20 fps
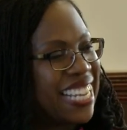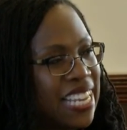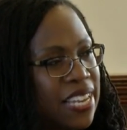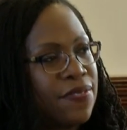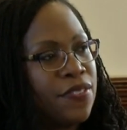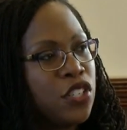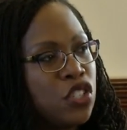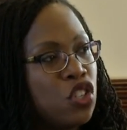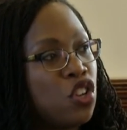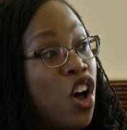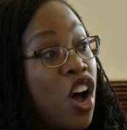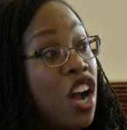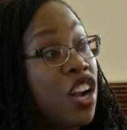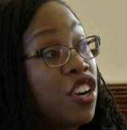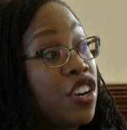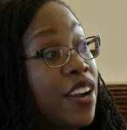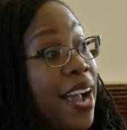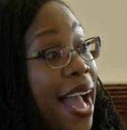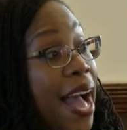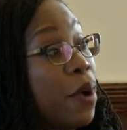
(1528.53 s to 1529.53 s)
even
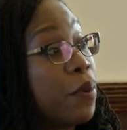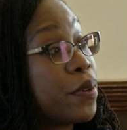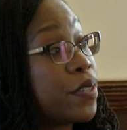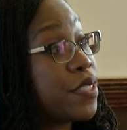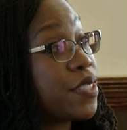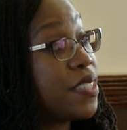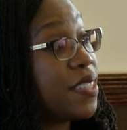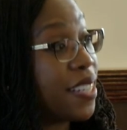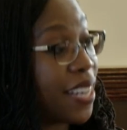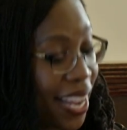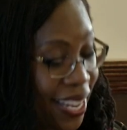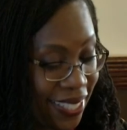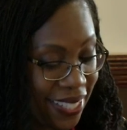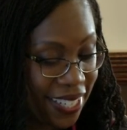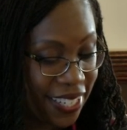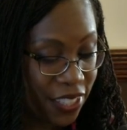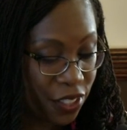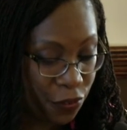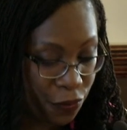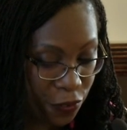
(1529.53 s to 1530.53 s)
longer hours than I
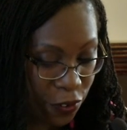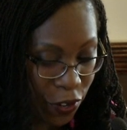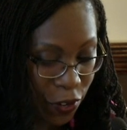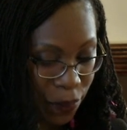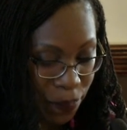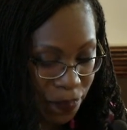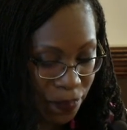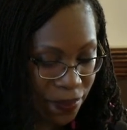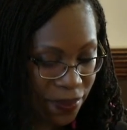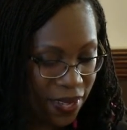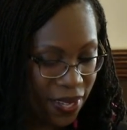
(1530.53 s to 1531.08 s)
did at the firm,